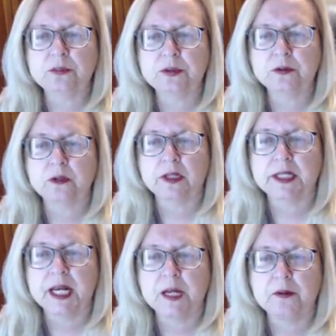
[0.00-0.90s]
Putin on
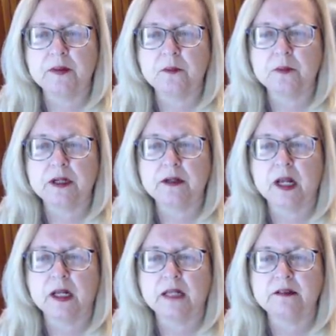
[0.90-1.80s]
camera, then we'd have
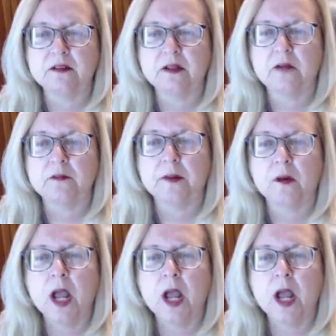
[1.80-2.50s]
done. I still love him though.